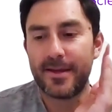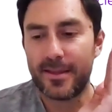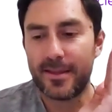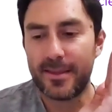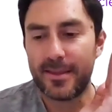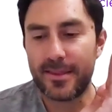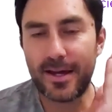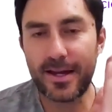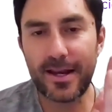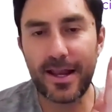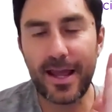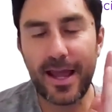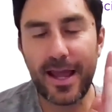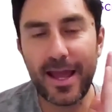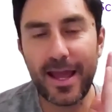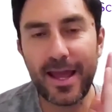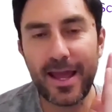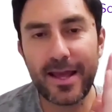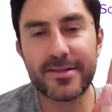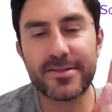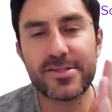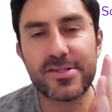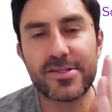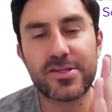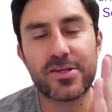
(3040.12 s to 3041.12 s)
that
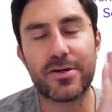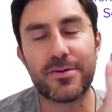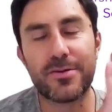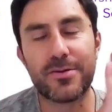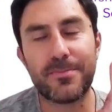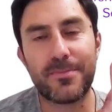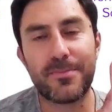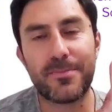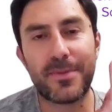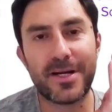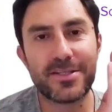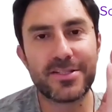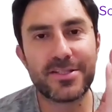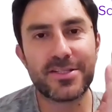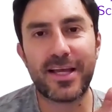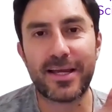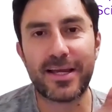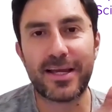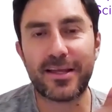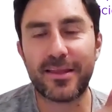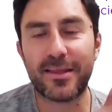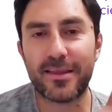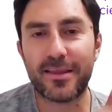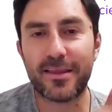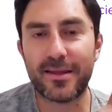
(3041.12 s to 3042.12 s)
answer, much
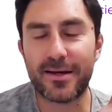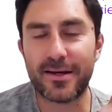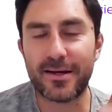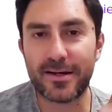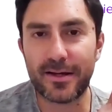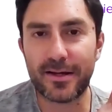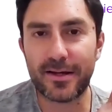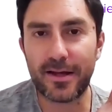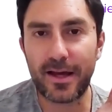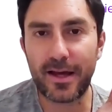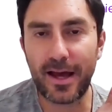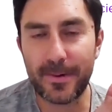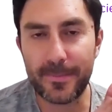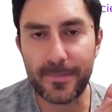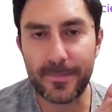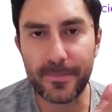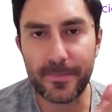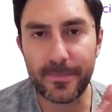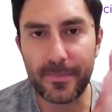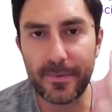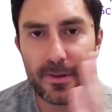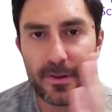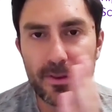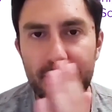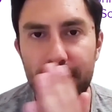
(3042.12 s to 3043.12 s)
like
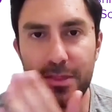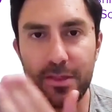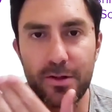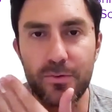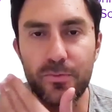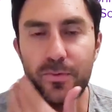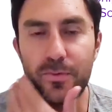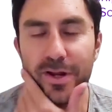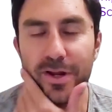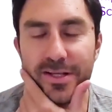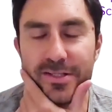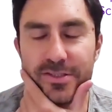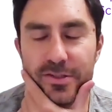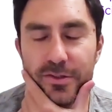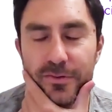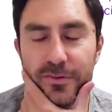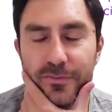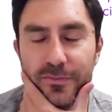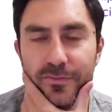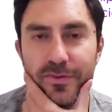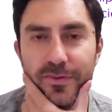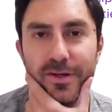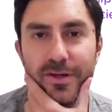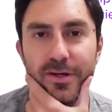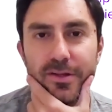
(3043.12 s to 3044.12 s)
the rest
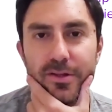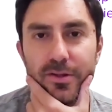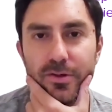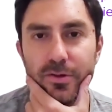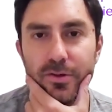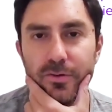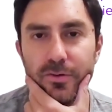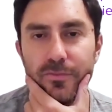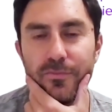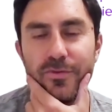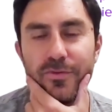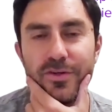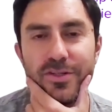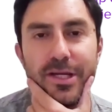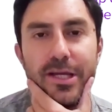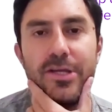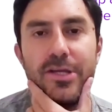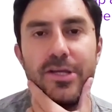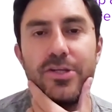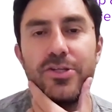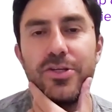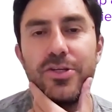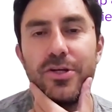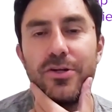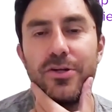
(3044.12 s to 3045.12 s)
of the
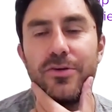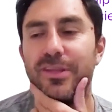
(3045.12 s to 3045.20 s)
conversation,